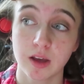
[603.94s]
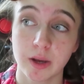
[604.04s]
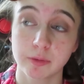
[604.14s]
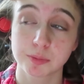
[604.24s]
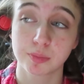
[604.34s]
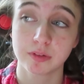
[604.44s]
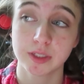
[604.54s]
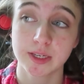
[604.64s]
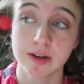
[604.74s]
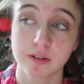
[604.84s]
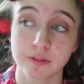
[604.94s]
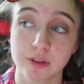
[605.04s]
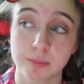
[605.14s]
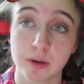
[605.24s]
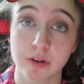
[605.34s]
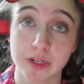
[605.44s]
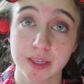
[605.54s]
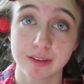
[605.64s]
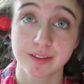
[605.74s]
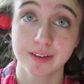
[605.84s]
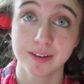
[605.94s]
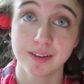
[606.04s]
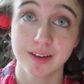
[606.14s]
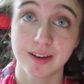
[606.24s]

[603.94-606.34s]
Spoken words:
I was pulling out of the parking lot